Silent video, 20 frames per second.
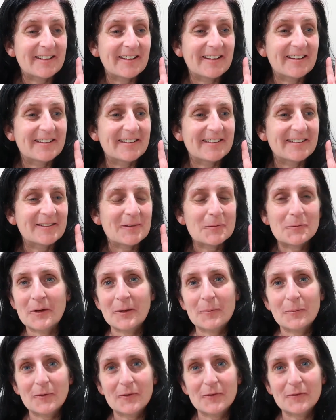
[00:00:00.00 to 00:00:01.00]
this
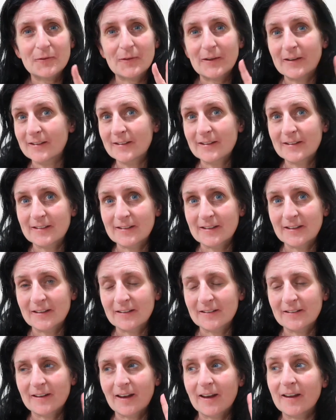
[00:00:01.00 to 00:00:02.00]
werewolf
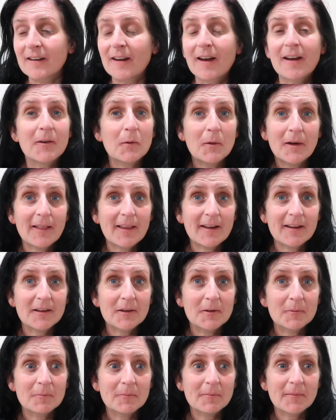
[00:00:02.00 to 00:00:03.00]
assistant and I quite like
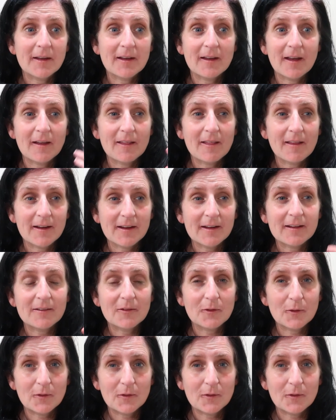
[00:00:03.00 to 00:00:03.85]
him. I like